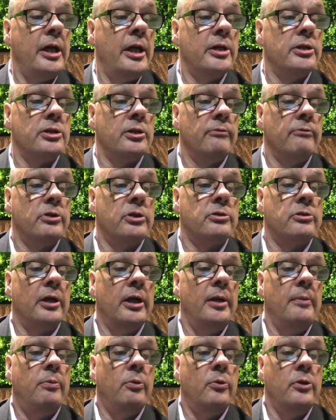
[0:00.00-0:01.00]
Council of
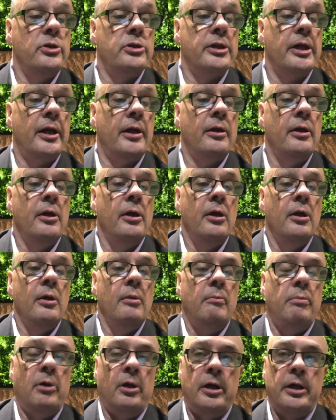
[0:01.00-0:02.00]
Australia points out,
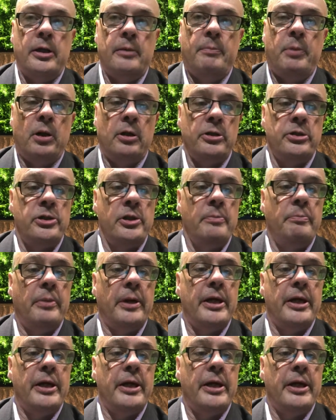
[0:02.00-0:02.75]
buying a policy